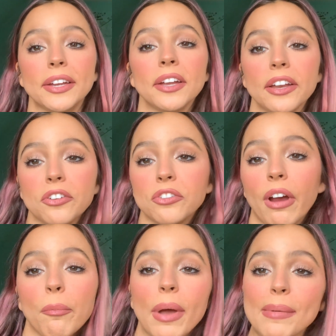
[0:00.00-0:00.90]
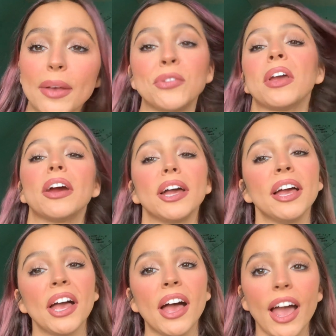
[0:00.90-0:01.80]
I just dropped my mascara.
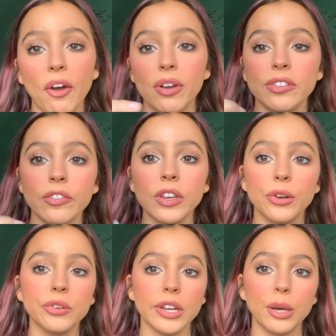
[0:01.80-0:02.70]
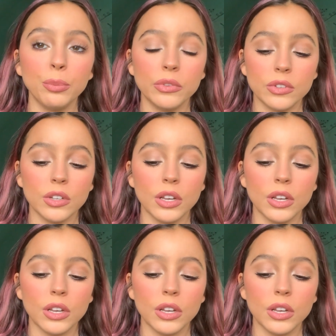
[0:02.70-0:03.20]
I always have Q-tips,